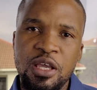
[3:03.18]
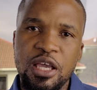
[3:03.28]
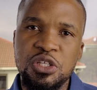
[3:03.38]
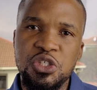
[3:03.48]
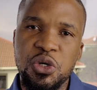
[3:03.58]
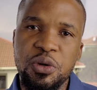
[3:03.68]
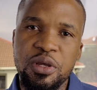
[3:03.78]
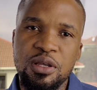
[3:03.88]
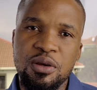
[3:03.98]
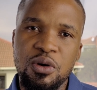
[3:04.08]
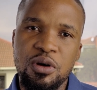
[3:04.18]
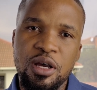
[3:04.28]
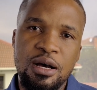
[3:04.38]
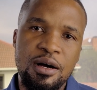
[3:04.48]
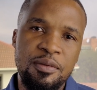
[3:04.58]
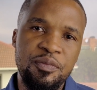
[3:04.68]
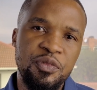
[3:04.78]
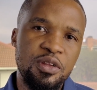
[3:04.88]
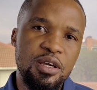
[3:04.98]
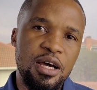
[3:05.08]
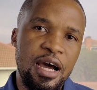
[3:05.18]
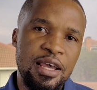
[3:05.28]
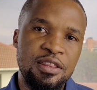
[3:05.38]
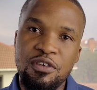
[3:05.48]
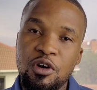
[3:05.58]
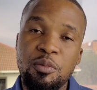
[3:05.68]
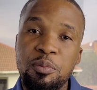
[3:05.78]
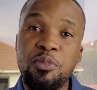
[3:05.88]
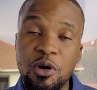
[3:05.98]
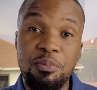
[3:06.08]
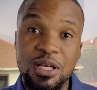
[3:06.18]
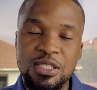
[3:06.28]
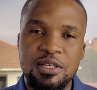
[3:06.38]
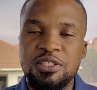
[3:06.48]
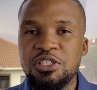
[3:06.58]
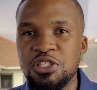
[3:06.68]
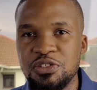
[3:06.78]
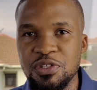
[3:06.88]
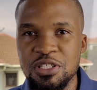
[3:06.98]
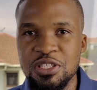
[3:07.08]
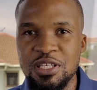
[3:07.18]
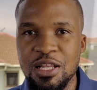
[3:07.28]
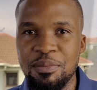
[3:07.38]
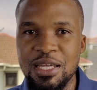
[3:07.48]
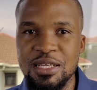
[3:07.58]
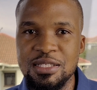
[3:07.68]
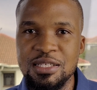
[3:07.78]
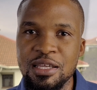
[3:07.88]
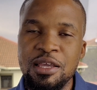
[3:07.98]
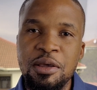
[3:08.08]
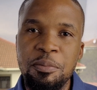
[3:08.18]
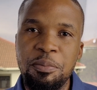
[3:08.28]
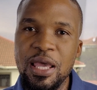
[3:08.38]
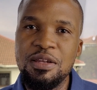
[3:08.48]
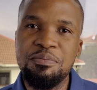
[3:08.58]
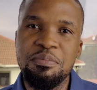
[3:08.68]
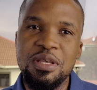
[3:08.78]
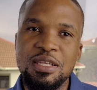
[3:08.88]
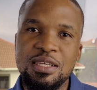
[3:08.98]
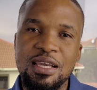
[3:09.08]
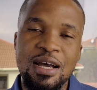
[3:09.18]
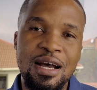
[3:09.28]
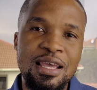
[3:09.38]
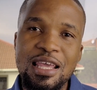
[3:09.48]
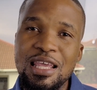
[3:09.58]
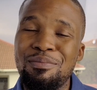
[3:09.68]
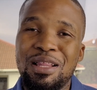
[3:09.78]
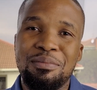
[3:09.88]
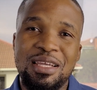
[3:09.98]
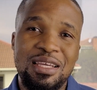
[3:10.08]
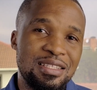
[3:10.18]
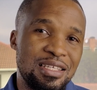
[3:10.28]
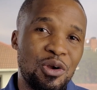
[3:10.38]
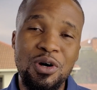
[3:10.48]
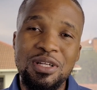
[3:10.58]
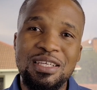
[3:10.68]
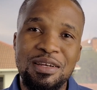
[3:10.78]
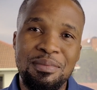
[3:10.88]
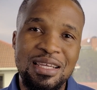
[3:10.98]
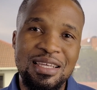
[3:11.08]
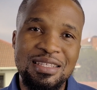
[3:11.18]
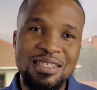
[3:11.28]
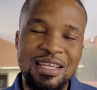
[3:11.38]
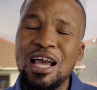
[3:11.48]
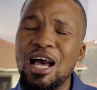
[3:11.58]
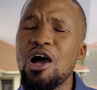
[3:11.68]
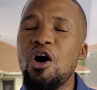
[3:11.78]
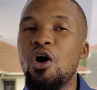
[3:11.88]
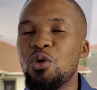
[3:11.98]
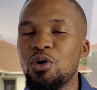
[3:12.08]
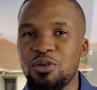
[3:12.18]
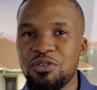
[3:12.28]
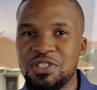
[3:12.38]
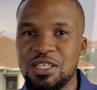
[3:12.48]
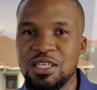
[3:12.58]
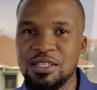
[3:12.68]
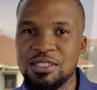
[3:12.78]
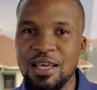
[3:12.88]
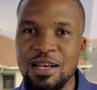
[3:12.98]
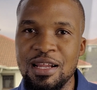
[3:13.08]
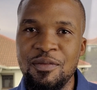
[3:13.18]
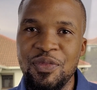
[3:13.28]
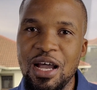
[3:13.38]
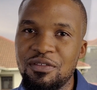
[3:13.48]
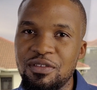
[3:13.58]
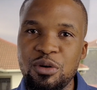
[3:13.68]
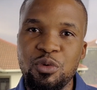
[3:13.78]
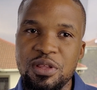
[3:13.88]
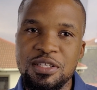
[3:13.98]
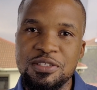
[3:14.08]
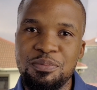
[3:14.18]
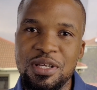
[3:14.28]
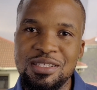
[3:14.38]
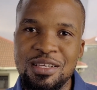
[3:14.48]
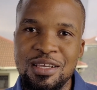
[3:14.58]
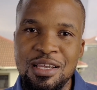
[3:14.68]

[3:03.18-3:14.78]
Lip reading: ensuring I develop proper strategies for digital marketing, paid media, email marketing, content marketing, a whole lot of skills that I've learned within the space.